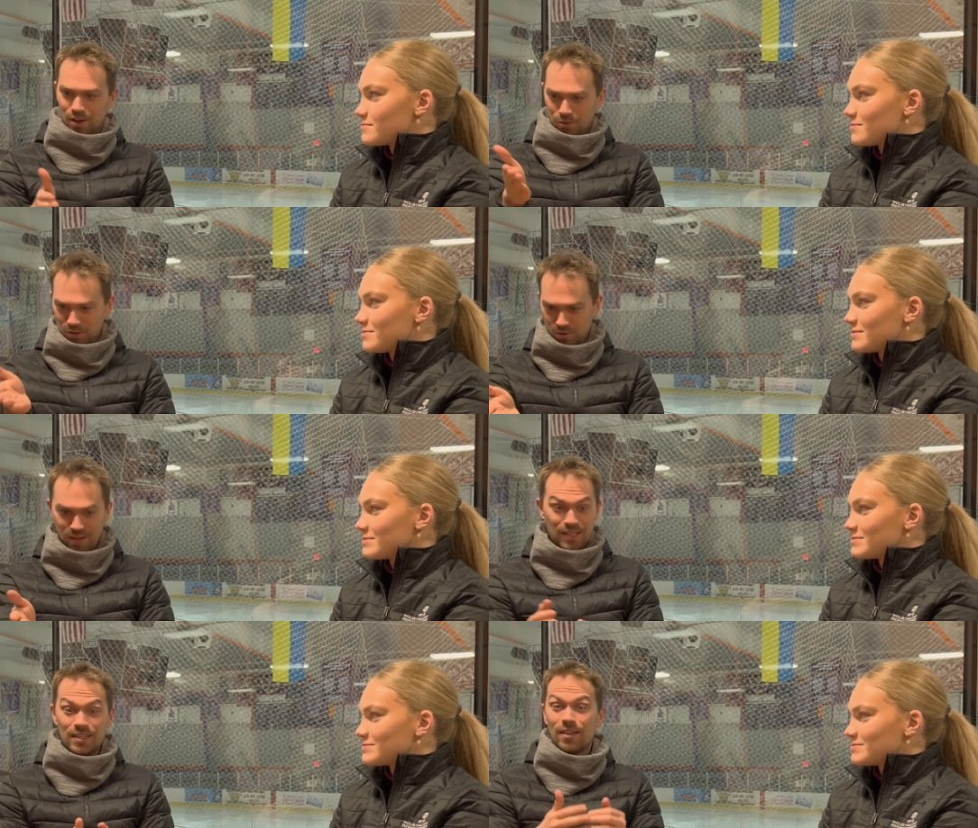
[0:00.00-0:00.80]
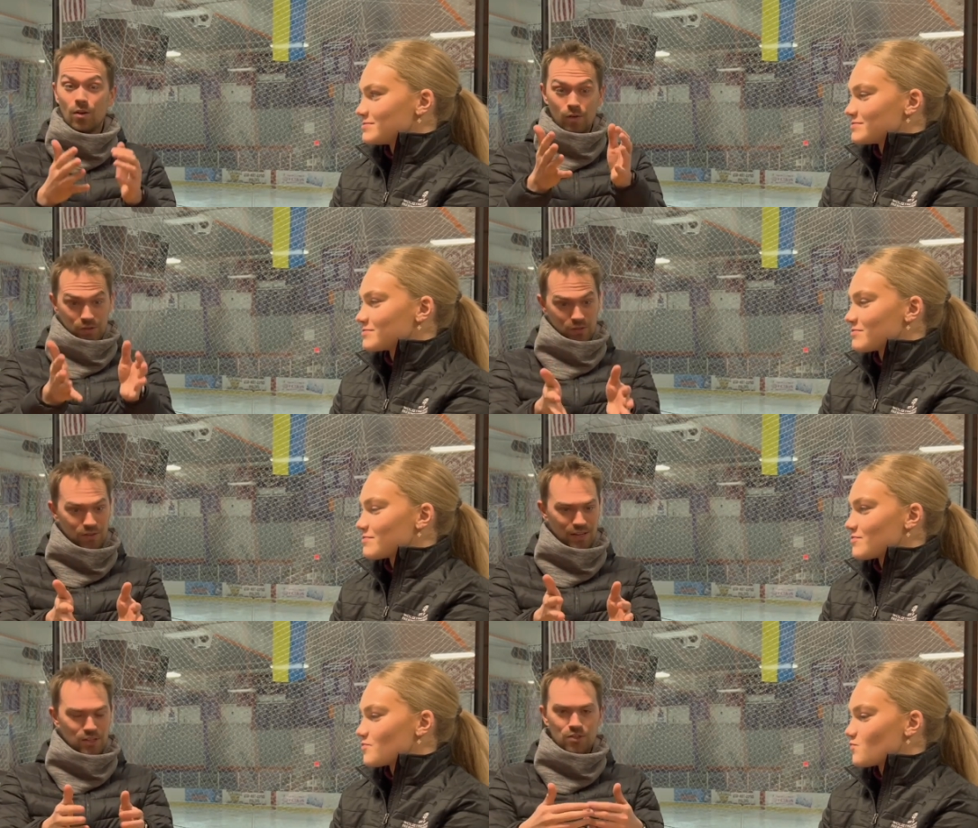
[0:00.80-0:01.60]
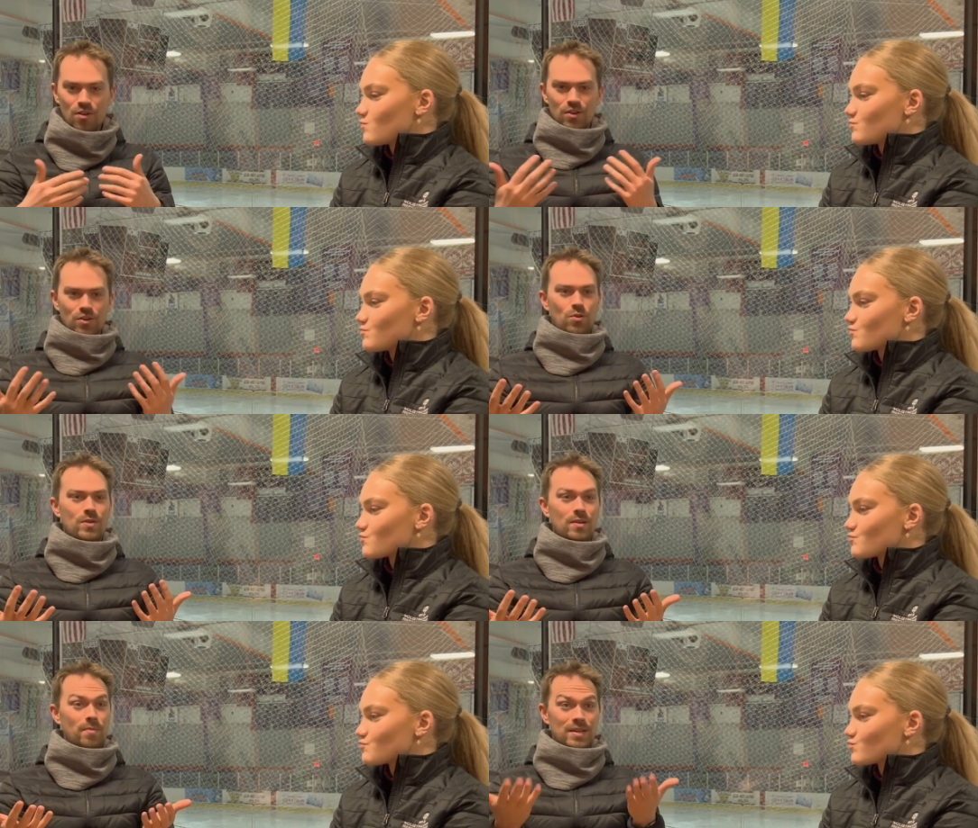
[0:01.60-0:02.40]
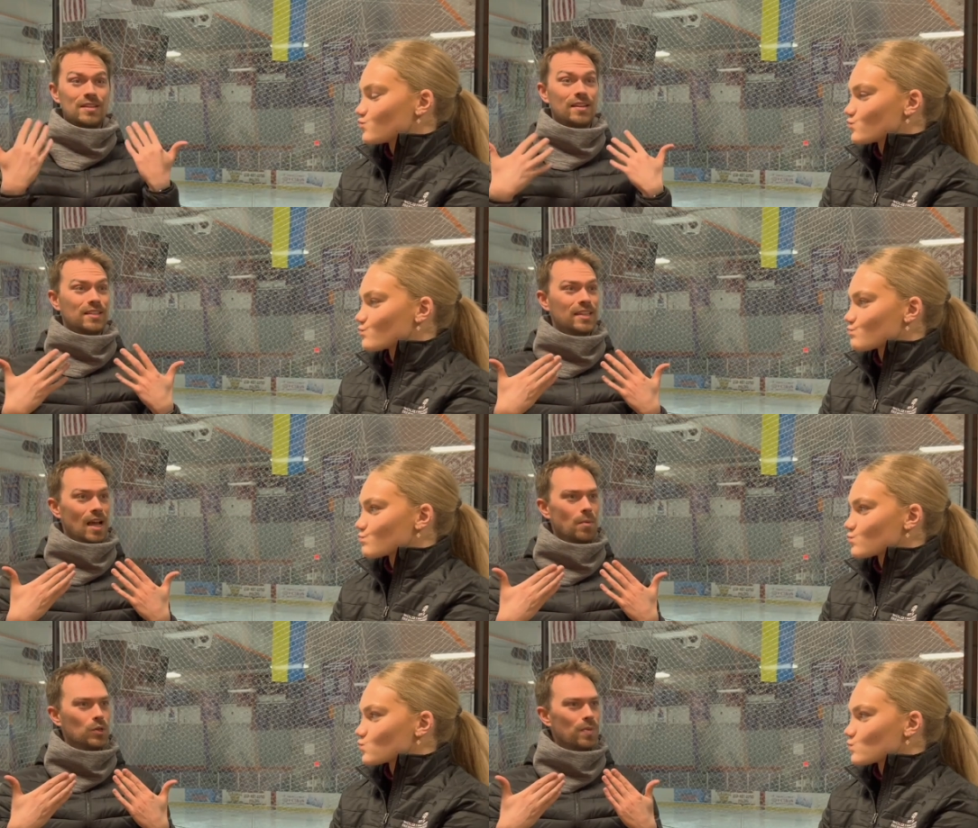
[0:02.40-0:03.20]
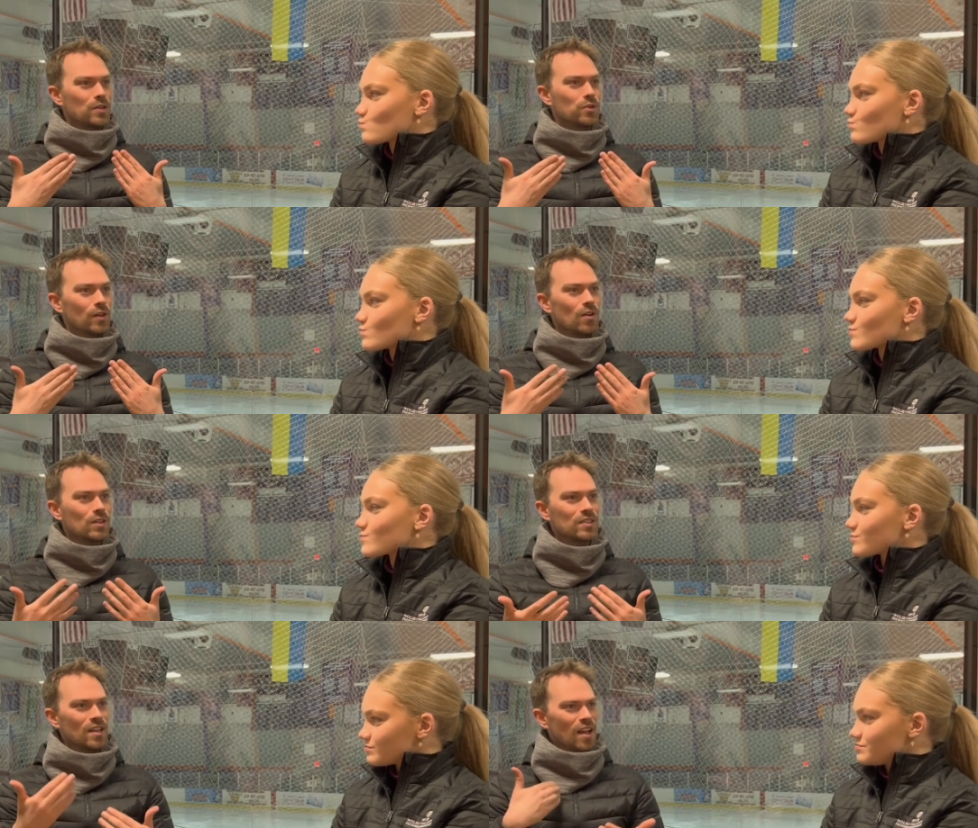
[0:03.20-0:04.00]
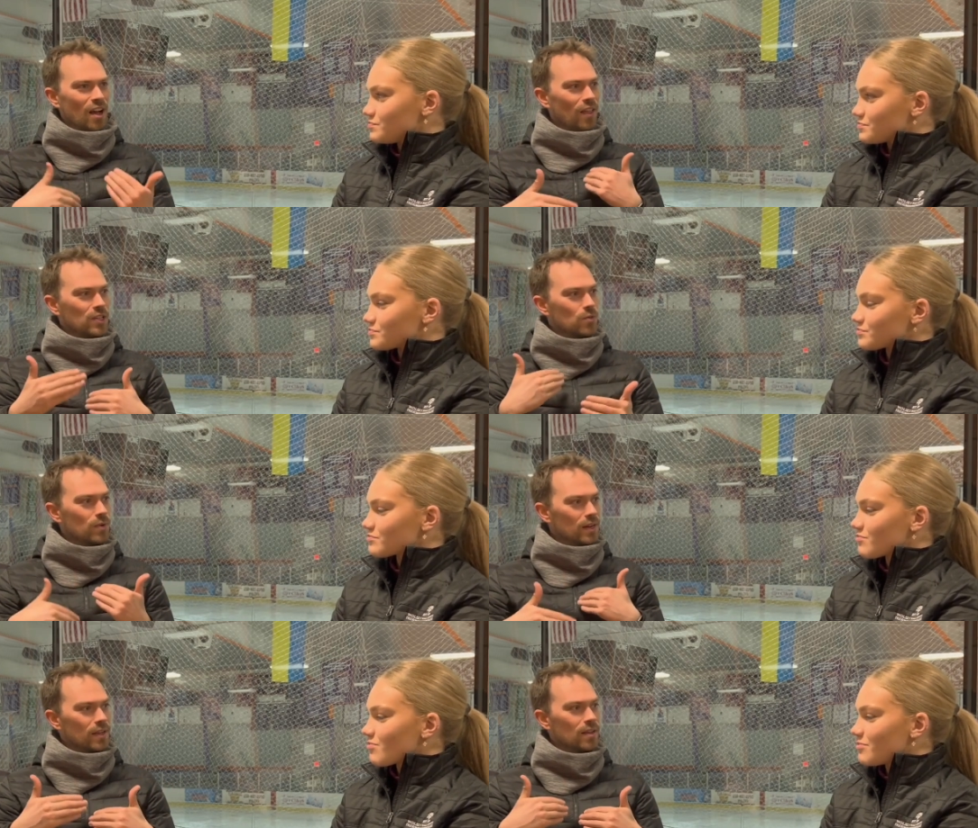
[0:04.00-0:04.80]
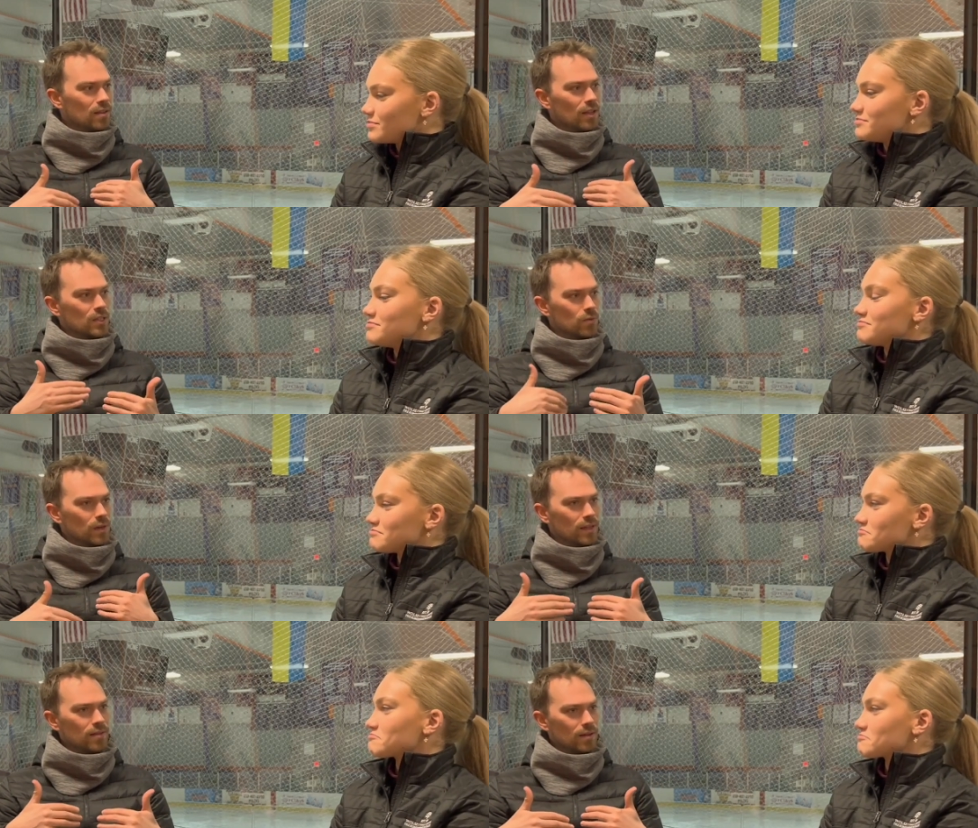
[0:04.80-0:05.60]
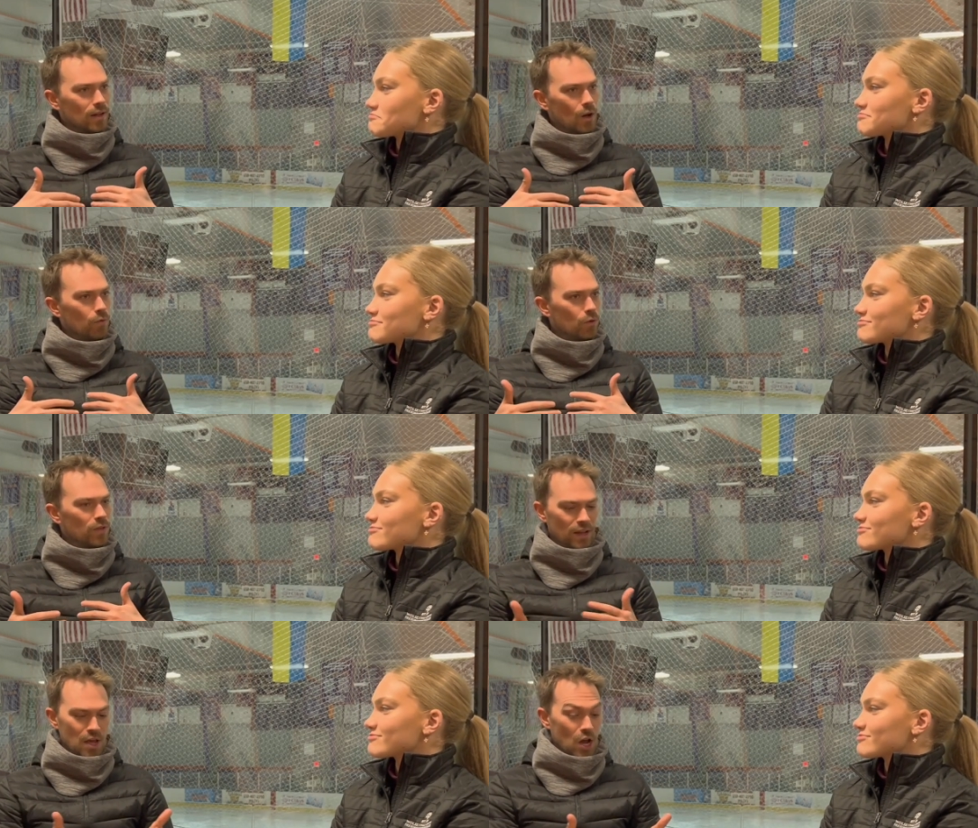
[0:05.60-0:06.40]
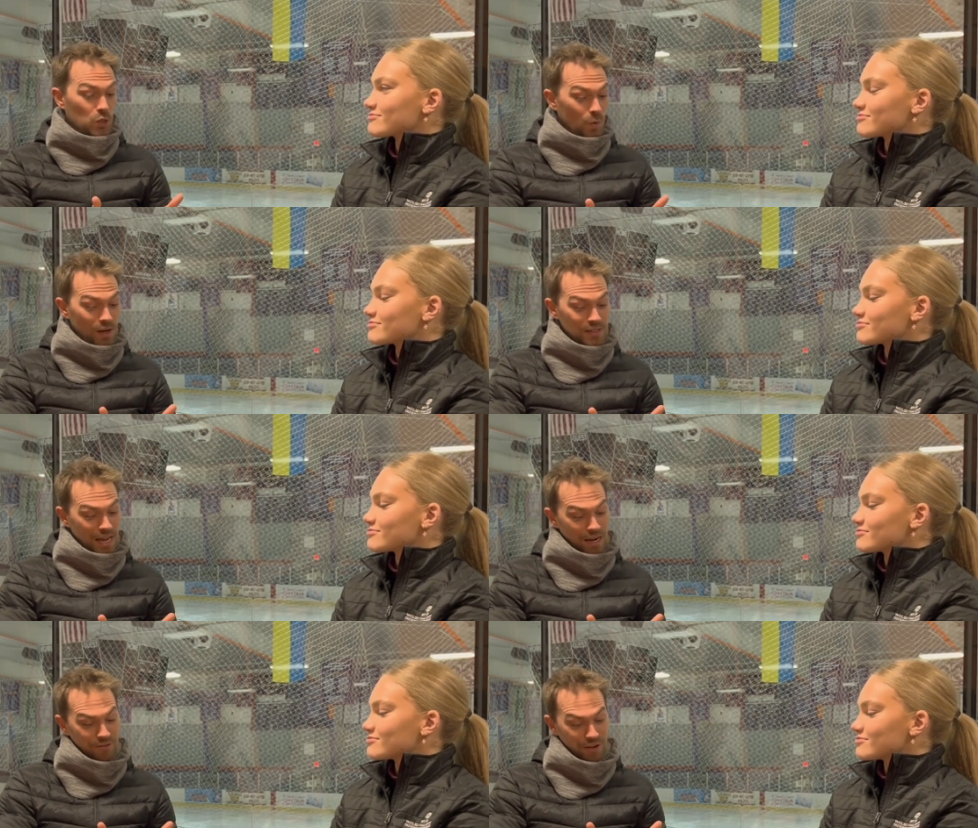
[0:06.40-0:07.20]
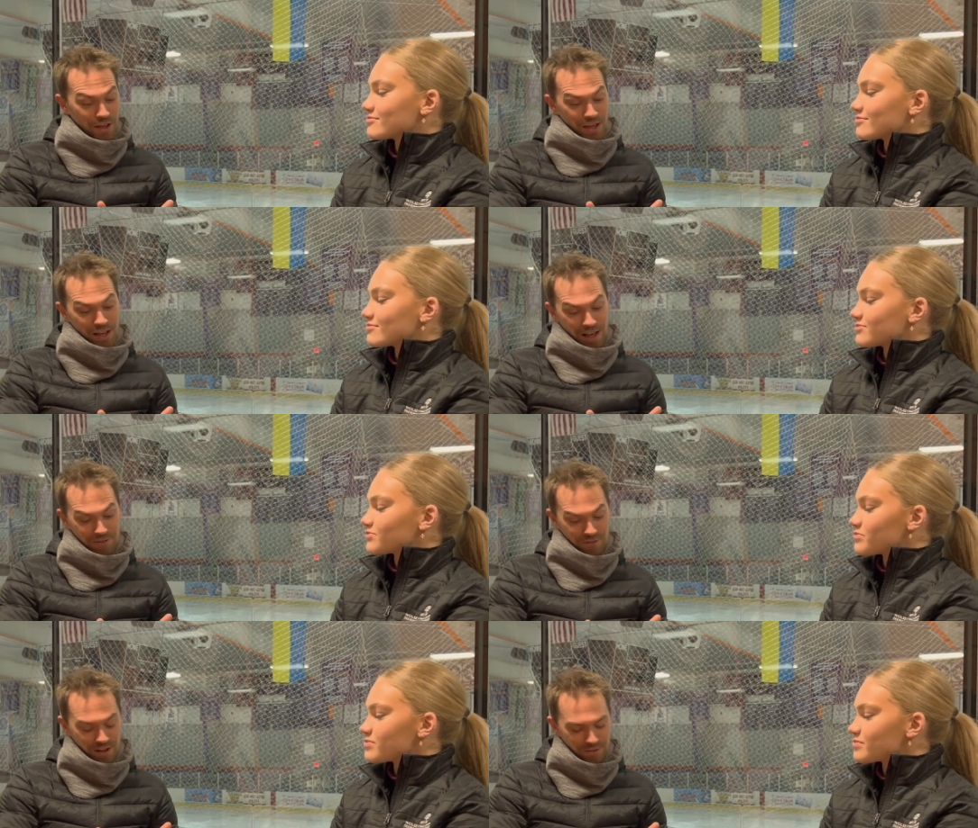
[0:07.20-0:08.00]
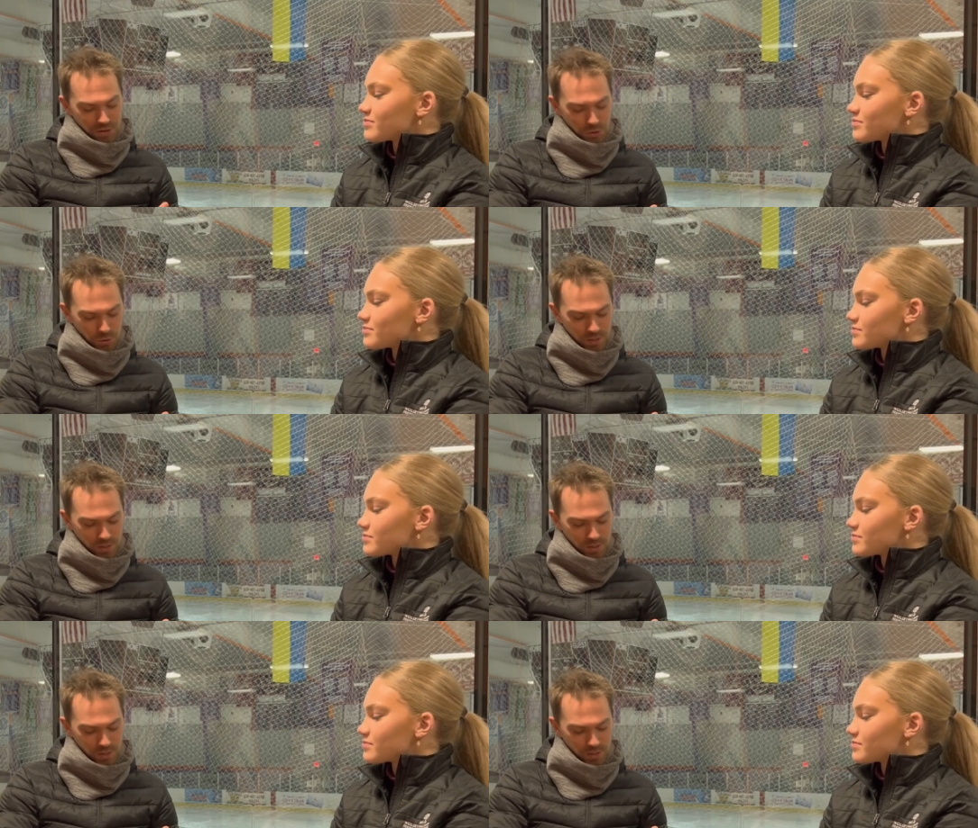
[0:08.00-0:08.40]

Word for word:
Speaker 1: Do this, and then all of a sudden it's done, and you immediately see how much better it looks, and that's a really helpful thing. As well as I've enjoyed